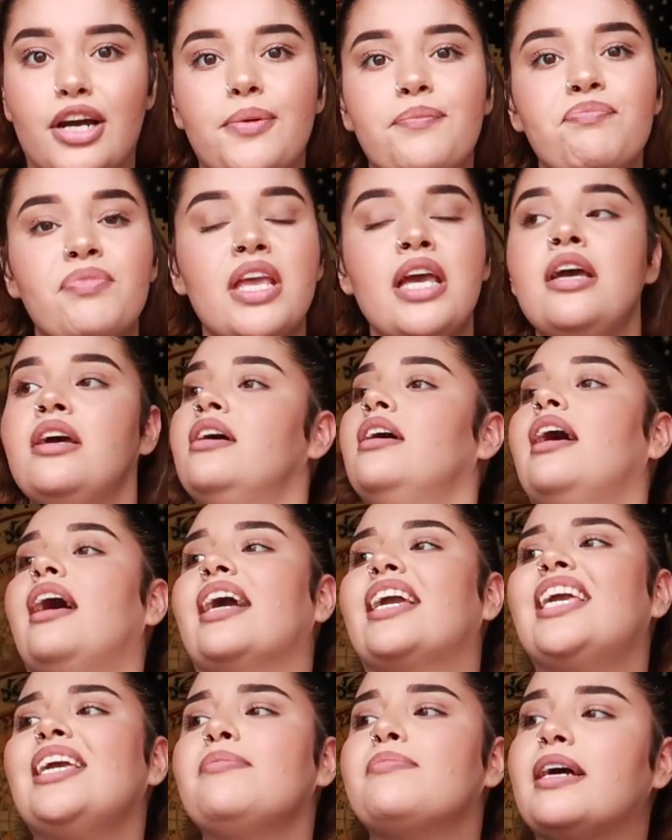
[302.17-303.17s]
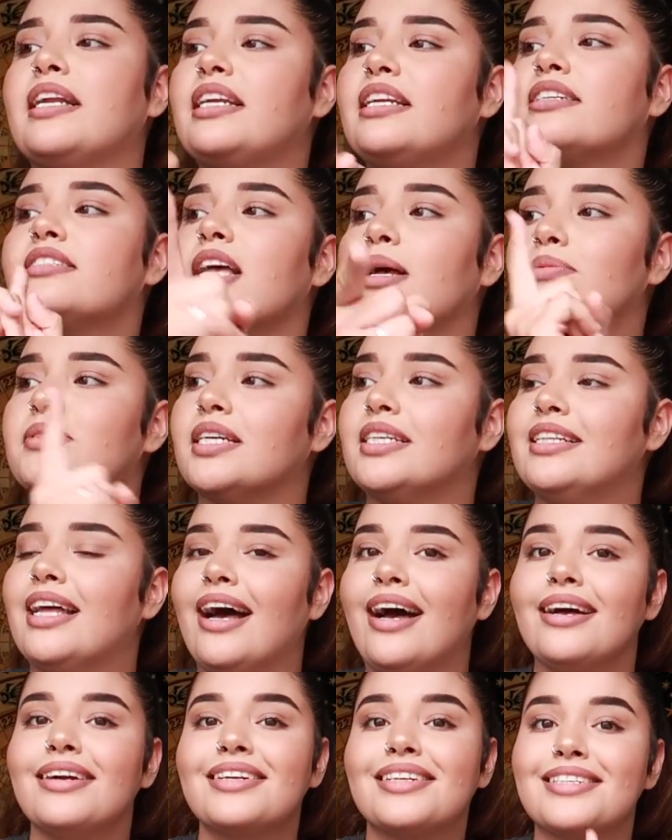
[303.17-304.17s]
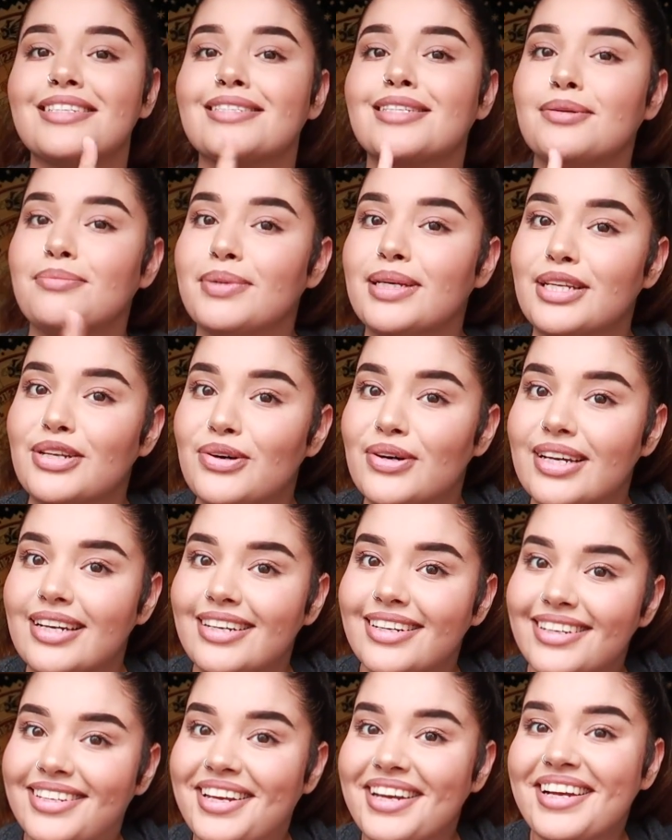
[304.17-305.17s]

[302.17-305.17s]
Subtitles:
know? I need to stop saying that because it's gonna be annoying.